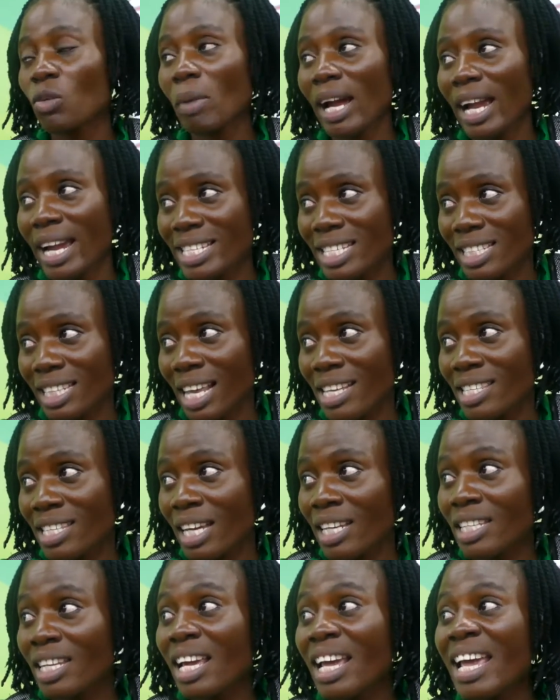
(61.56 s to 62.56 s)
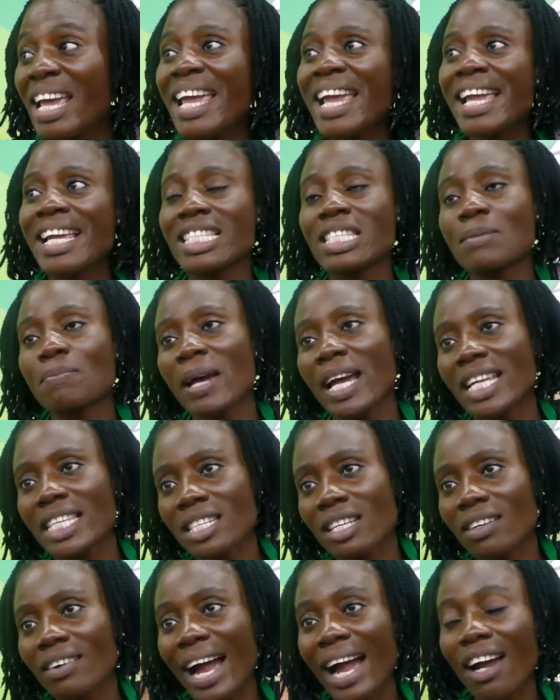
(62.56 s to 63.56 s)
my agent, I said, it's
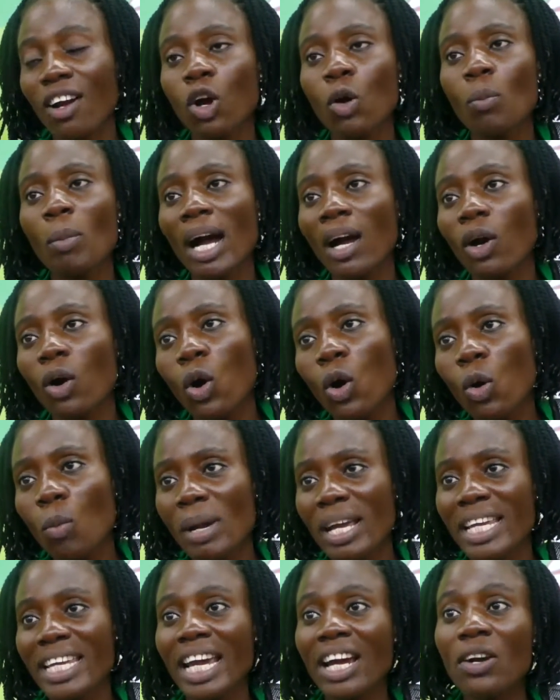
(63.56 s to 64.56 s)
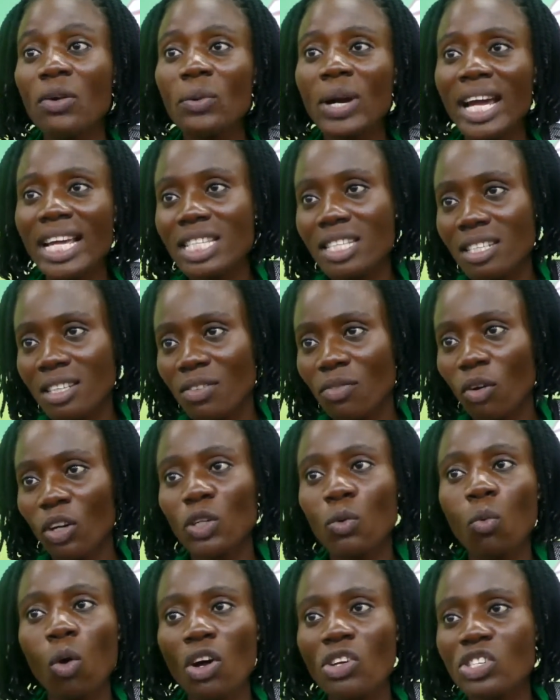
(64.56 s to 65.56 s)
better I go back home and get ready
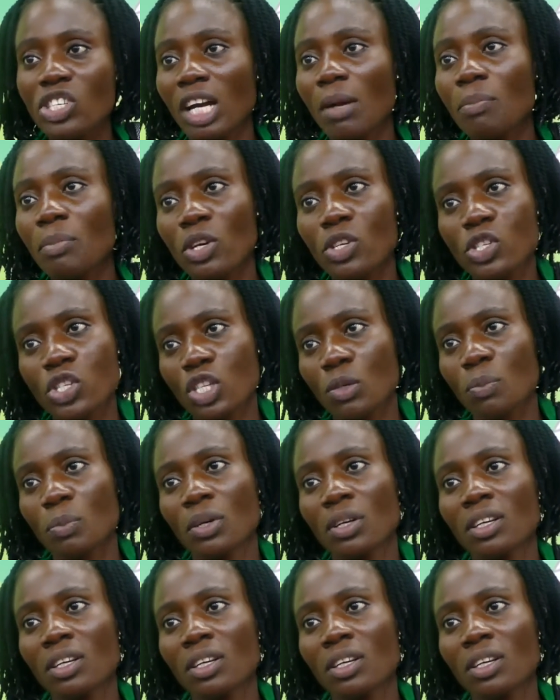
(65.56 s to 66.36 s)
for the World Championship.